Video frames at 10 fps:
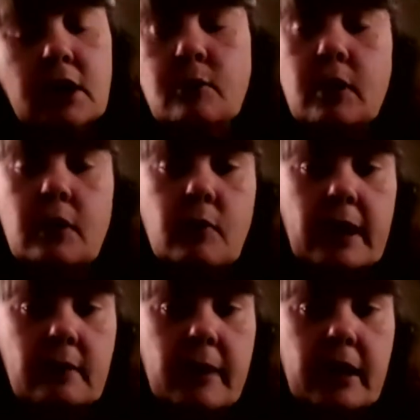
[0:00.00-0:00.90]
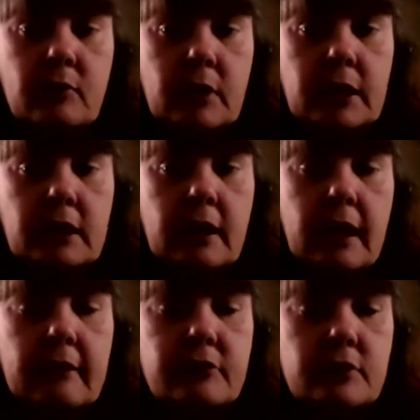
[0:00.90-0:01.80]
you want to wait about a week
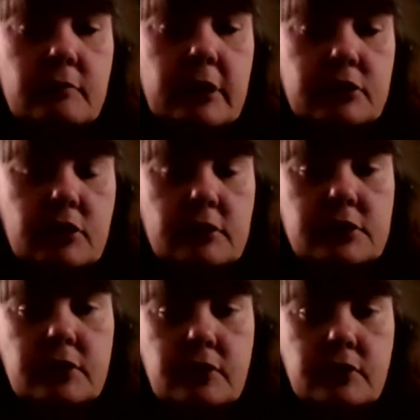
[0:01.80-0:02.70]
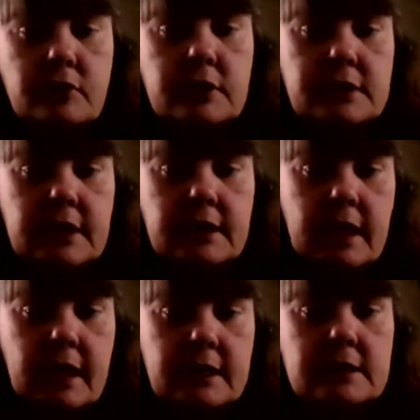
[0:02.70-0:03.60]
after the Metro. So you're doing the 10
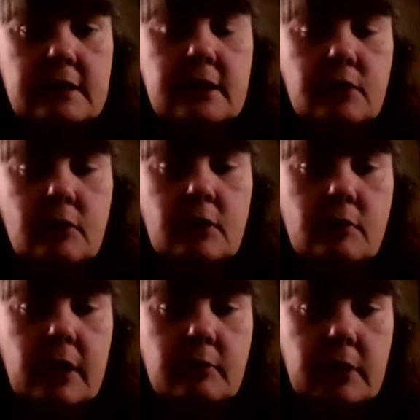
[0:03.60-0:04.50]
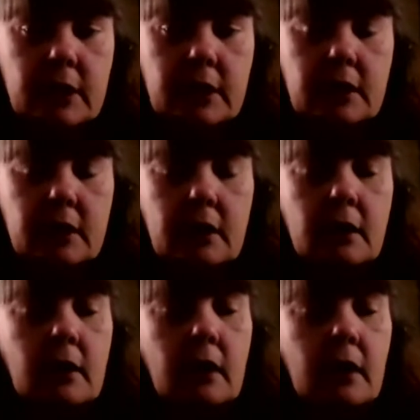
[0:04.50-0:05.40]
days and then you want to wait a week.
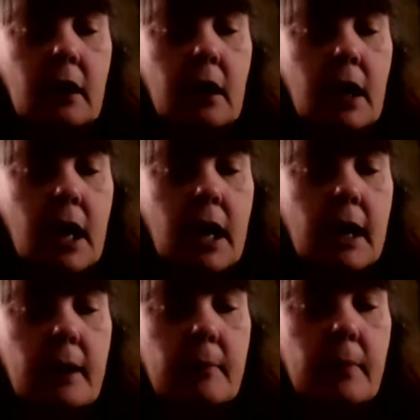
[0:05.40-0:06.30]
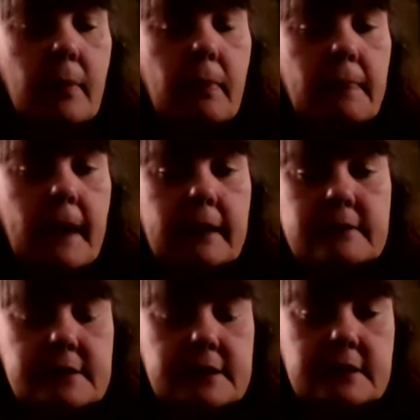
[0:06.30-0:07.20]
That
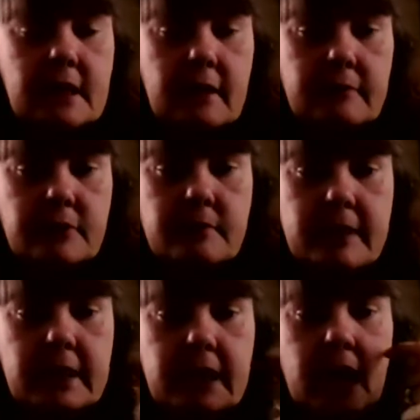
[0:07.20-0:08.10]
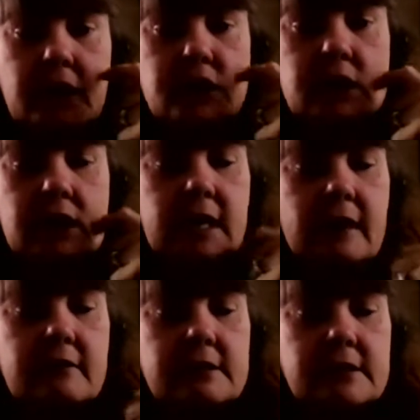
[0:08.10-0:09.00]
gives the time for the medication to get
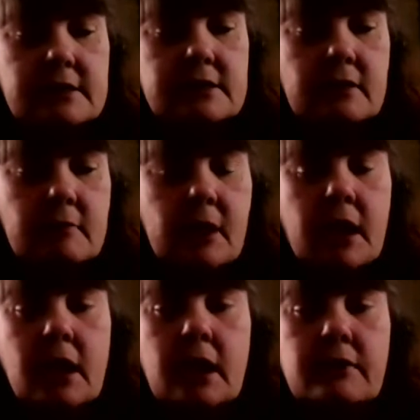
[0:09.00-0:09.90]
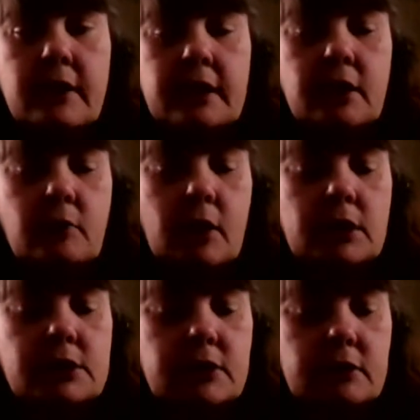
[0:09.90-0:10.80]
out of the system. Then you
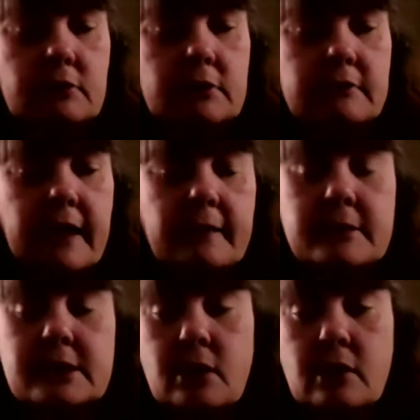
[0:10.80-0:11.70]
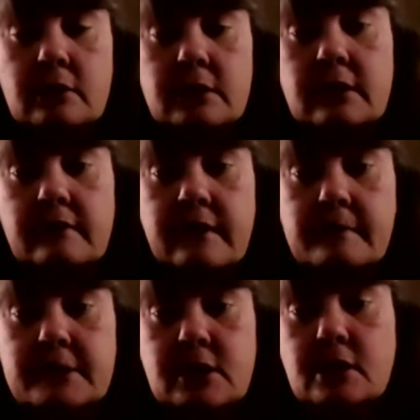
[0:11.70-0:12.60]
want to do the Levamisole. Now,
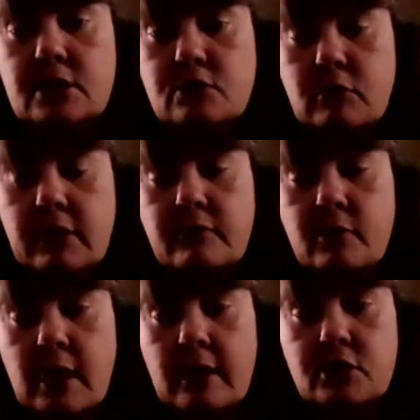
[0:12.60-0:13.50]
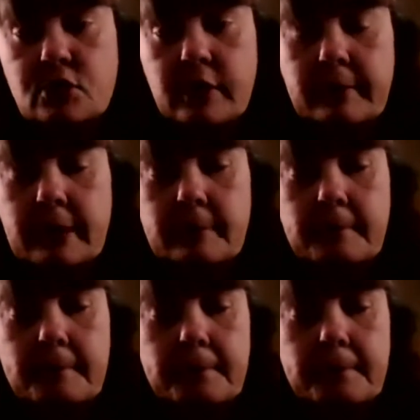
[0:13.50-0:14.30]
Levamisole is a 24-hour treatment.